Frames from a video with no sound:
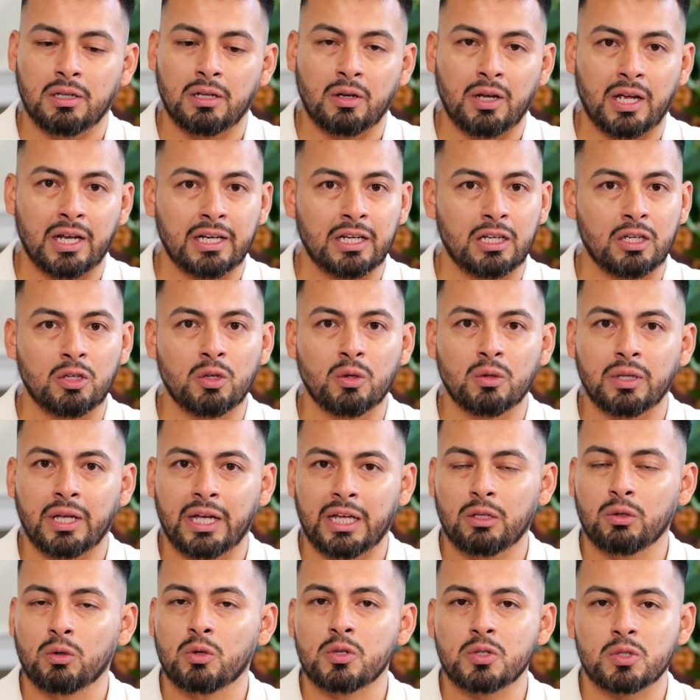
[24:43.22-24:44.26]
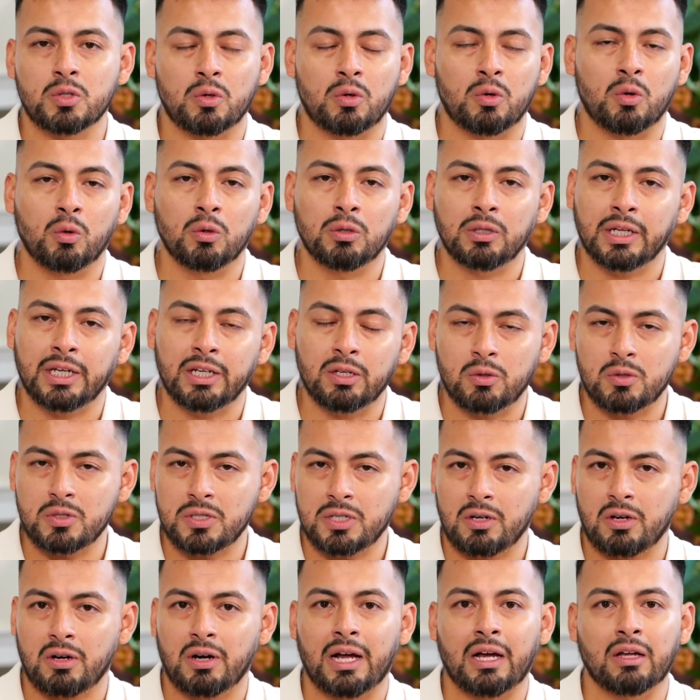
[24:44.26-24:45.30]
any new landlords or old landlords
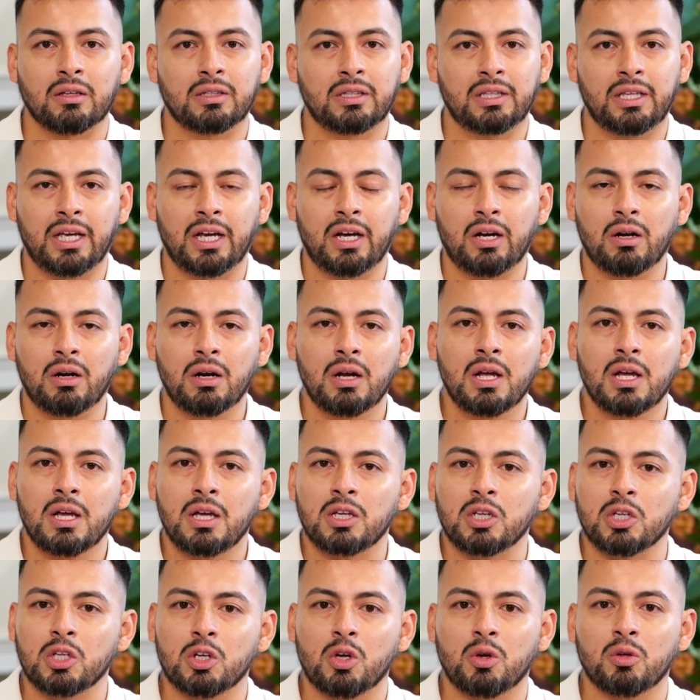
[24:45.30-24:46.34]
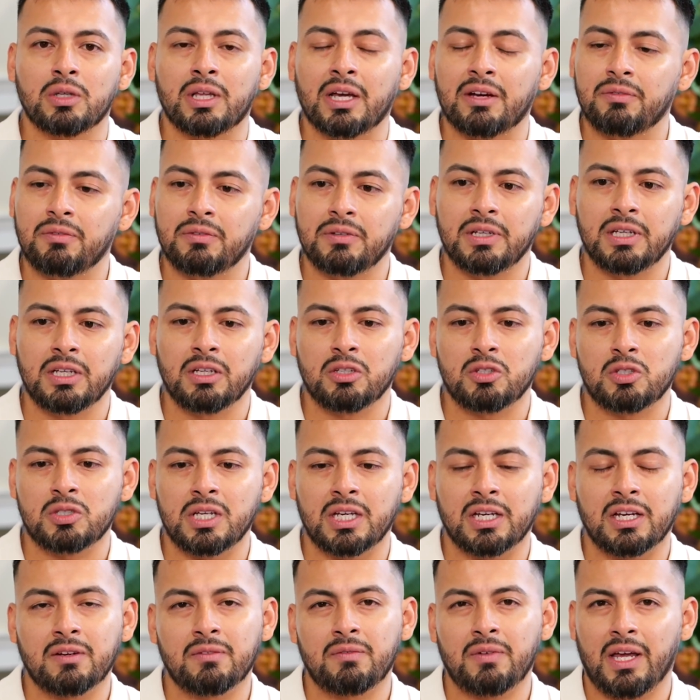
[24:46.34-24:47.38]
that are out there, definitely
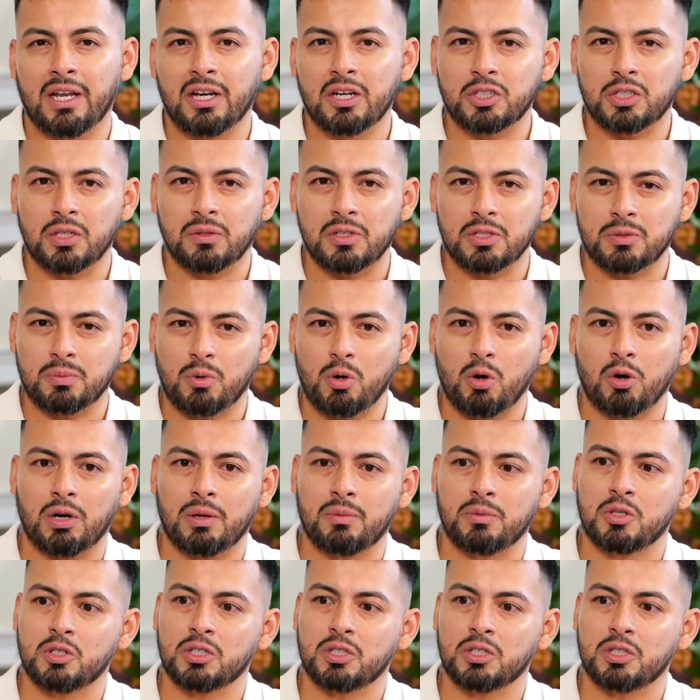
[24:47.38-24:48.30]
take advantage of this program.